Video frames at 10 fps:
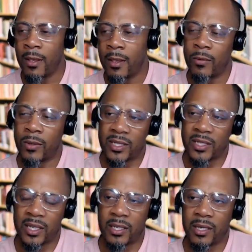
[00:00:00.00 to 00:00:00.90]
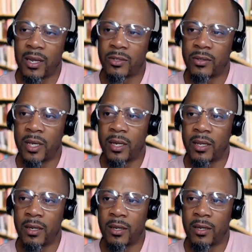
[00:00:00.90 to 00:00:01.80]
When I say
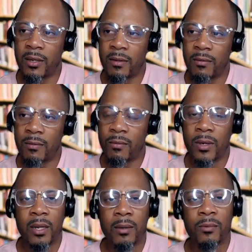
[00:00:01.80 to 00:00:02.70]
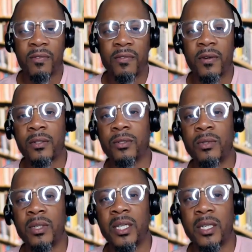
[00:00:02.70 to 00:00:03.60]
indoctrinated, what I'm referring
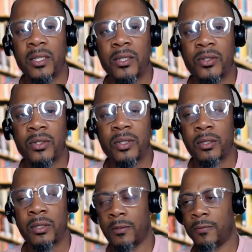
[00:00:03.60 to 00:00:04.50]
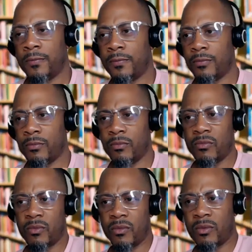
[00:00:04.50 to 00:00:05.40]
to is
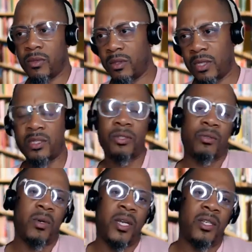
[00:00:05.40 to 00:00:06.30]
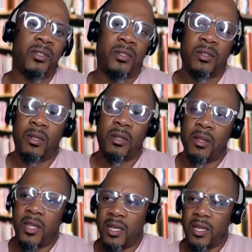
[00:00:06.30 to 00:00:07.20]
the situations
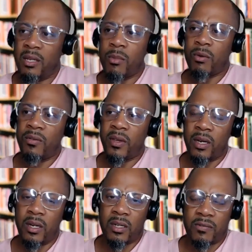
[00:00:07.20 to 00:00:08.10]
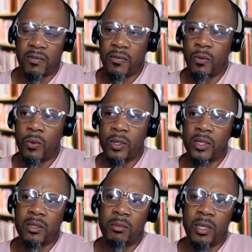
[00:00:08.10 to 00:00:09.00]
that demotivated us from wanting
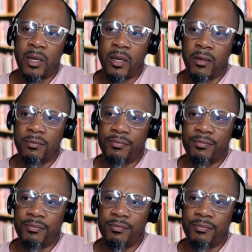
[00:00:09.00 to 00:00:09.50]
to be there.